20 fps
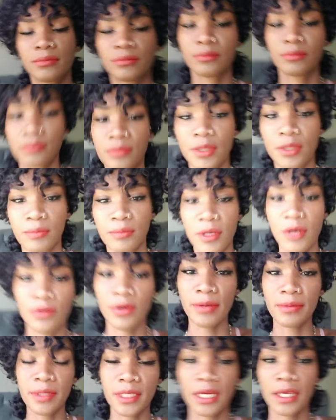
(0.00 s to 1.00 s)
put my
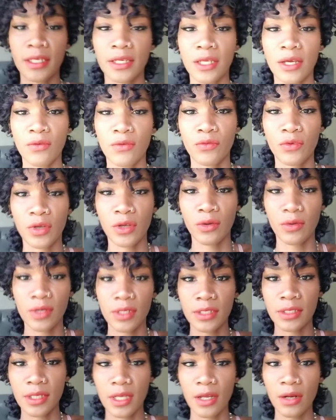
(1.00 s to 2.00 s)
website down for you.
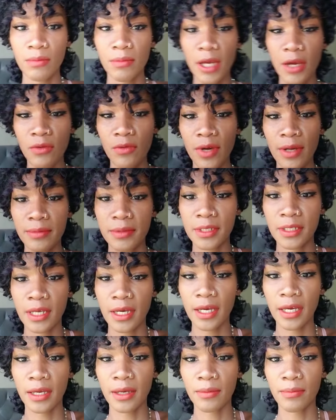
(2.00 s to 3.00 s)
It's not on my
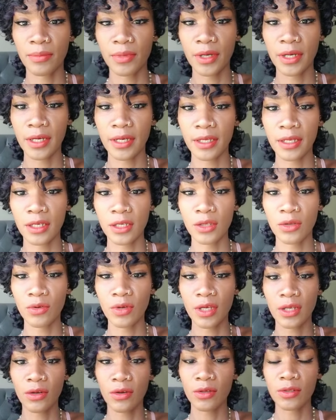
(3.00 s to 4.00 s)
website, but you
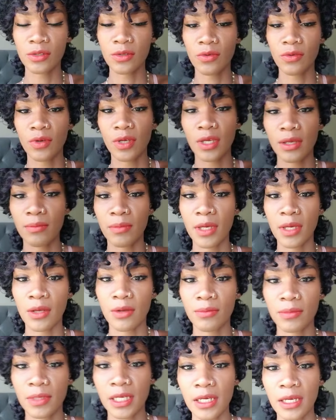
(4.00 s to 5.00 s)
can also email
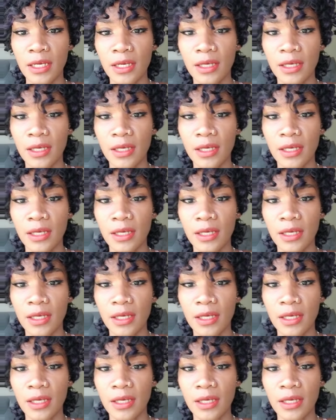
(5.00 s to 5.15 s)
me.